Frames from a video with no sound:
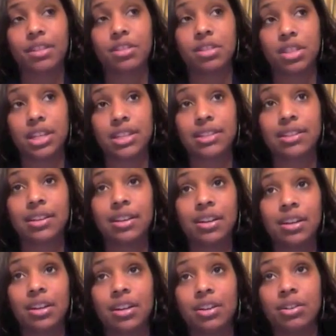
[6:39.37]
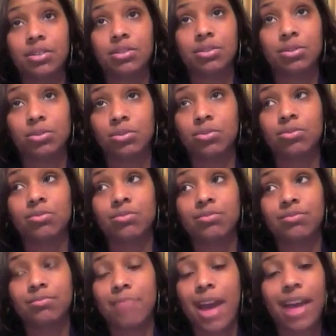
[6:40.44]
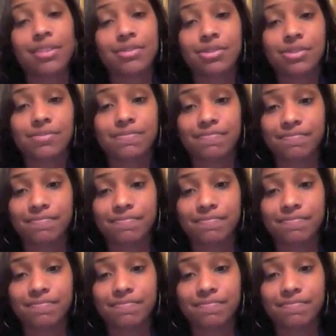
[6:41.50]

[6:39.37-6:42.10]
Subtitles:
the chin to match